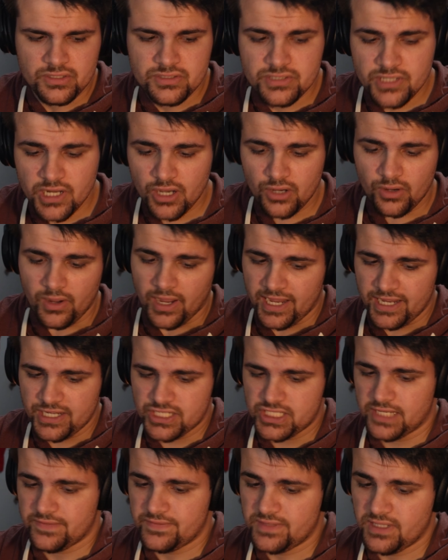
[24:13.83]
No, I
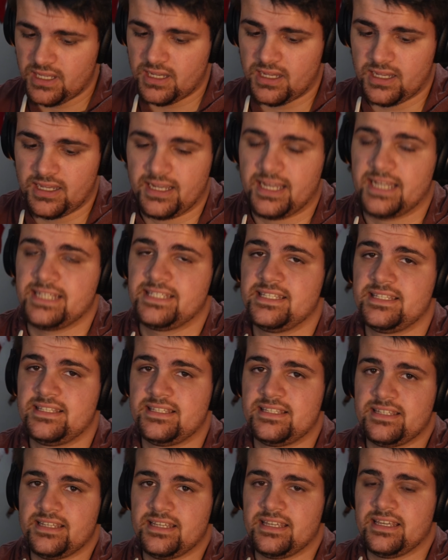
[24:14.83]
actually have not. I did
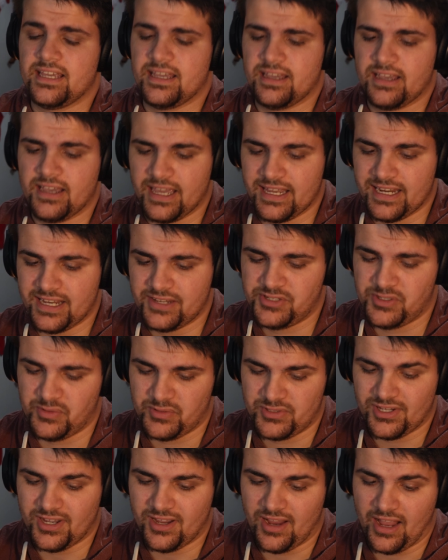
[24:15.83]
see, and as
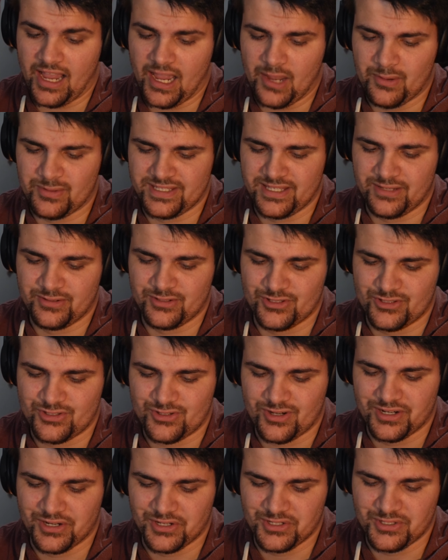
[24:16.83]
you were talking, I was literally just
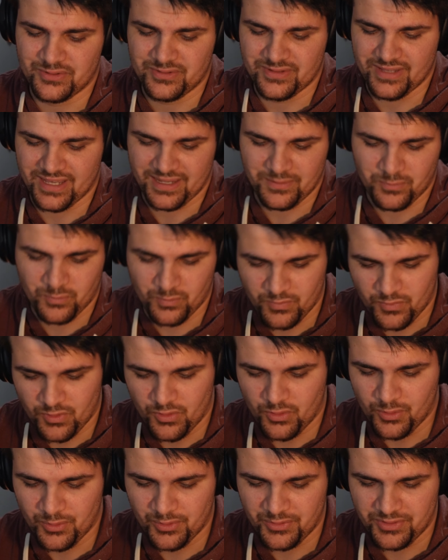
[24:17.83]
trying to do that
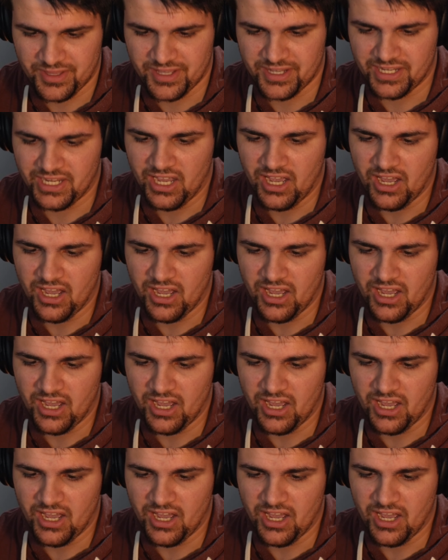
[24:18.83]
whole thing.